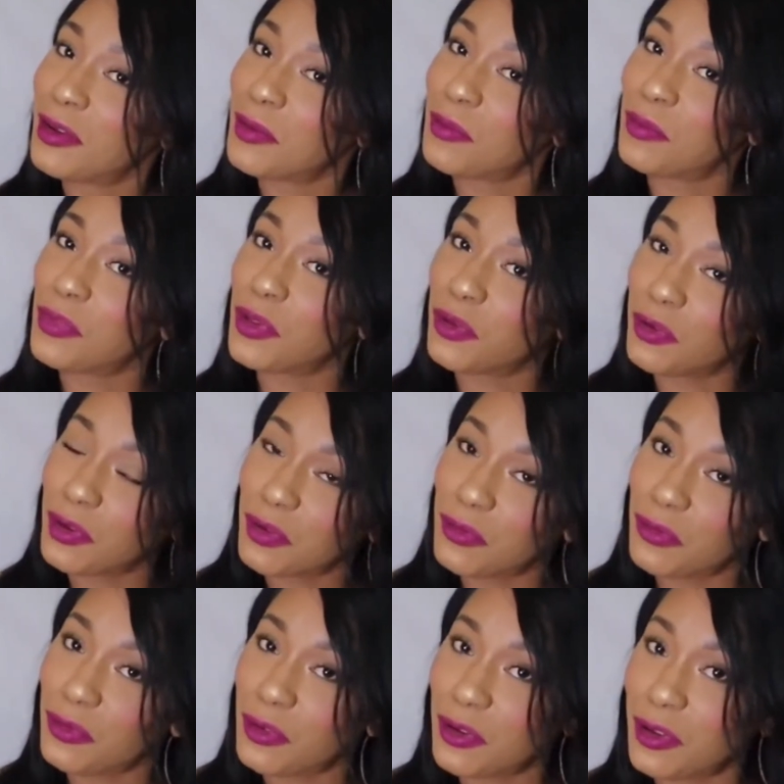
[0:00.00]

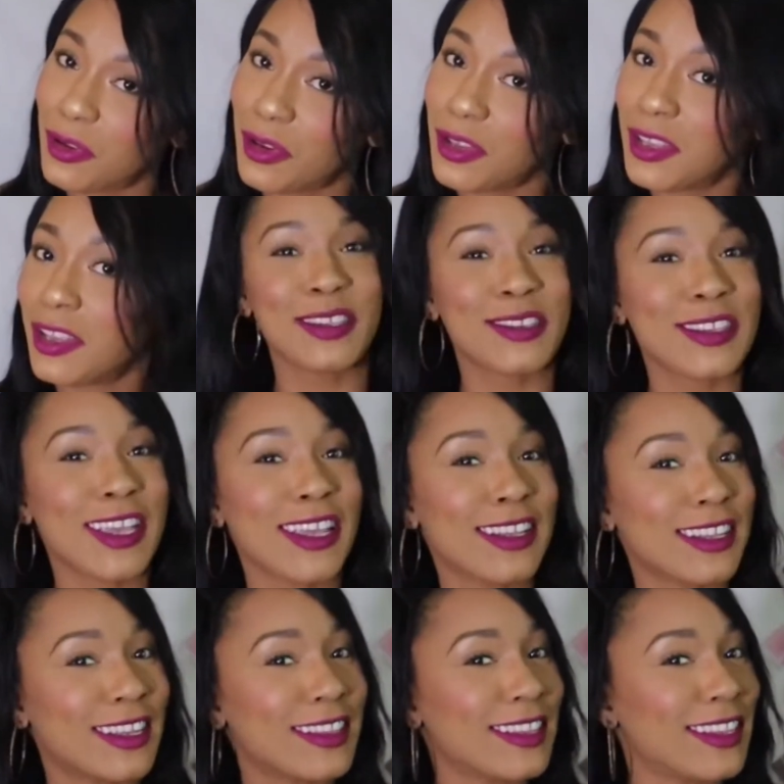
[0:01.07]
beautiful. It's like
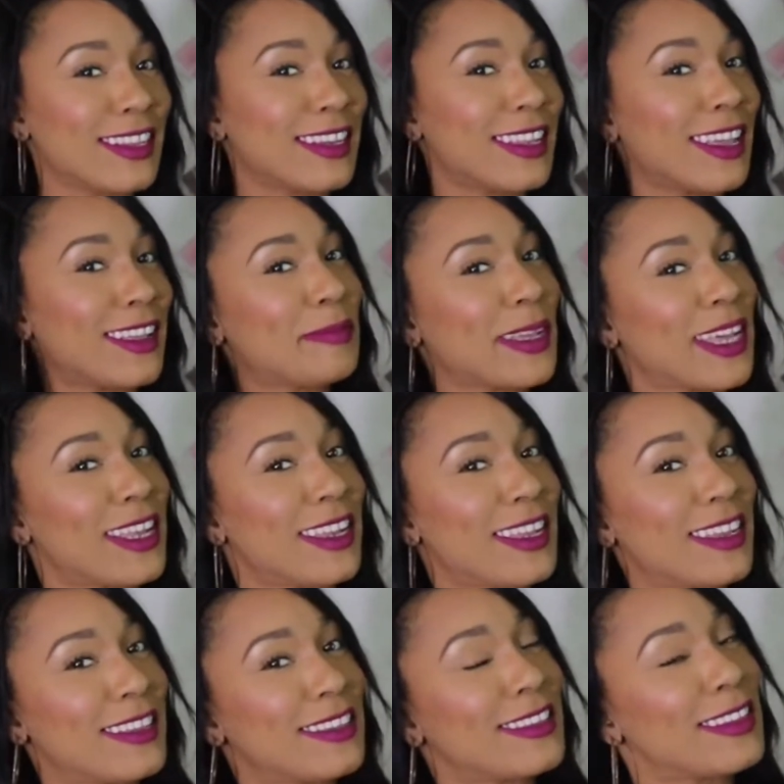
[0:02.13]
nothing that I
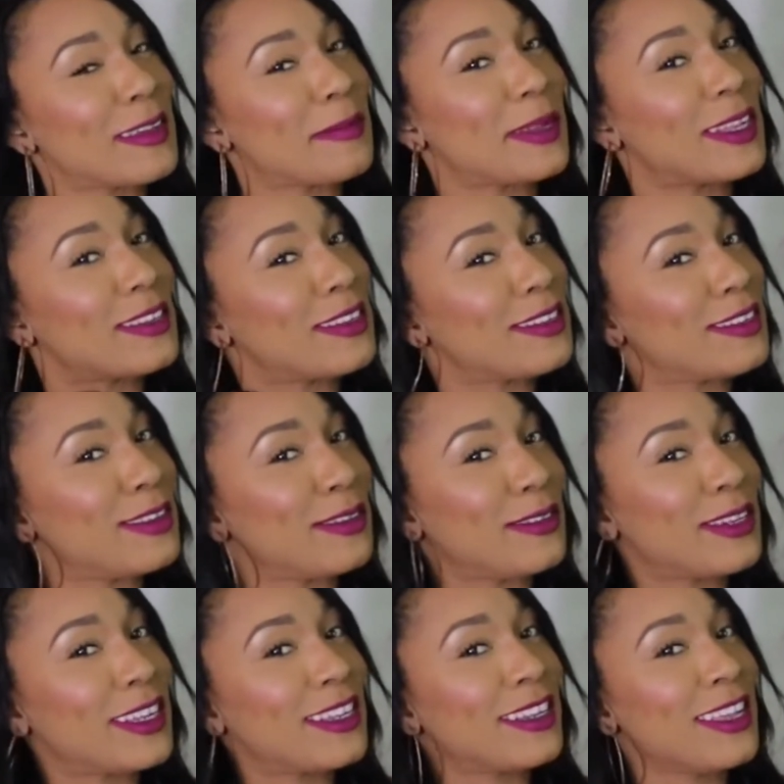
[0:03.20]
could say about this
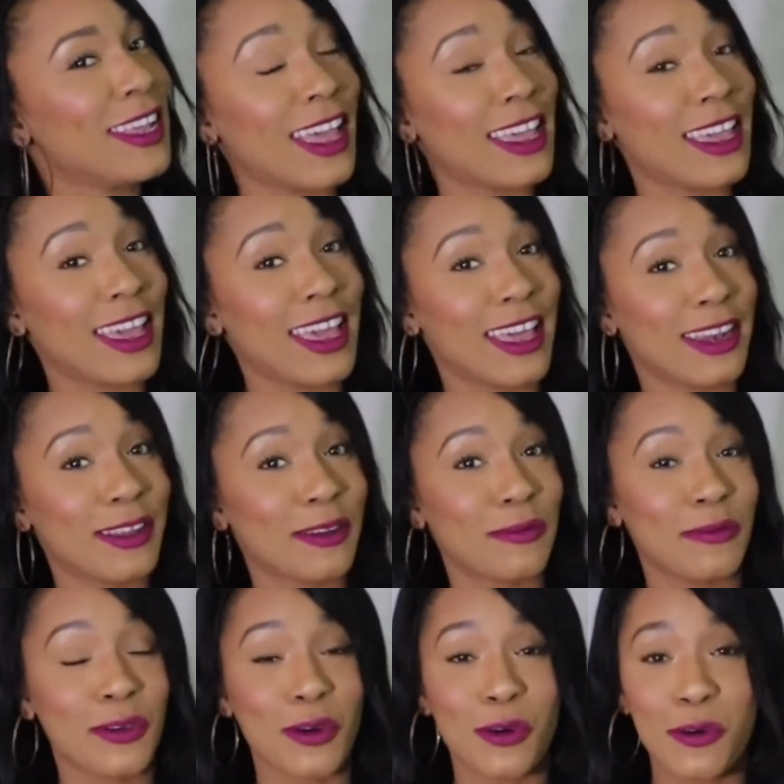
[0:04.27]
unit. I had it
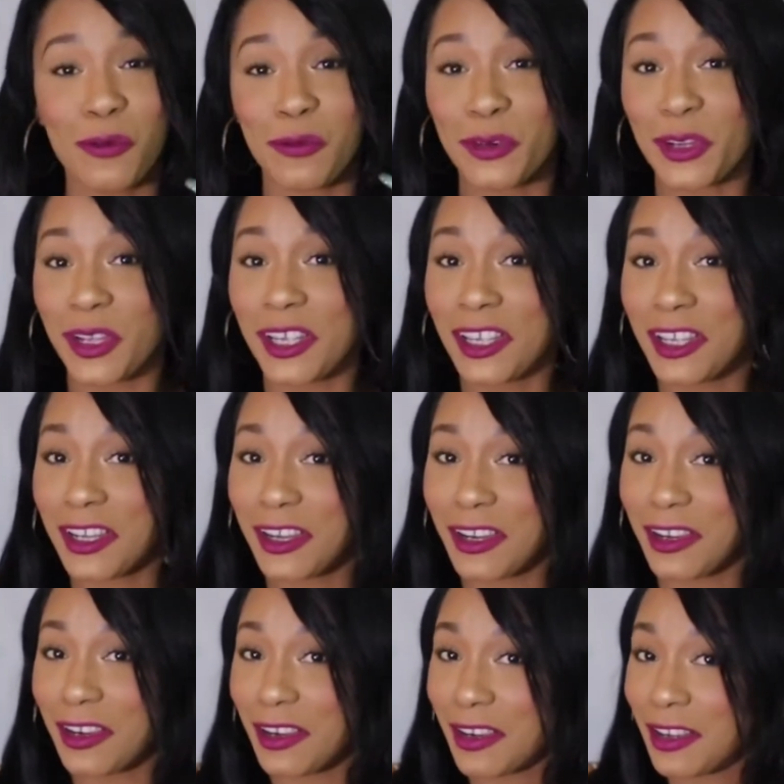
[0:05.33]
for over a
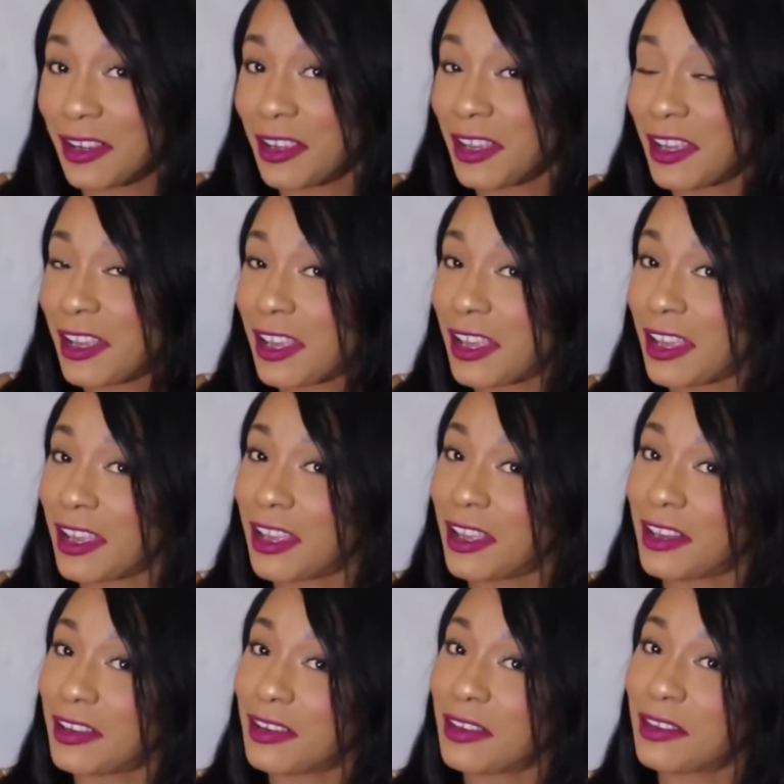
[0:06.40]
year and
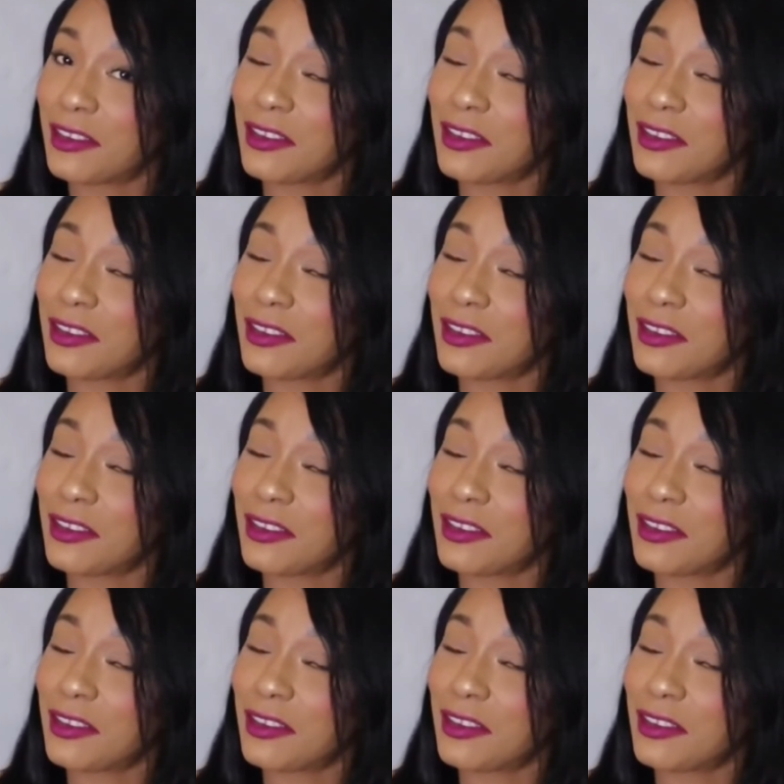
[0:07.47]
this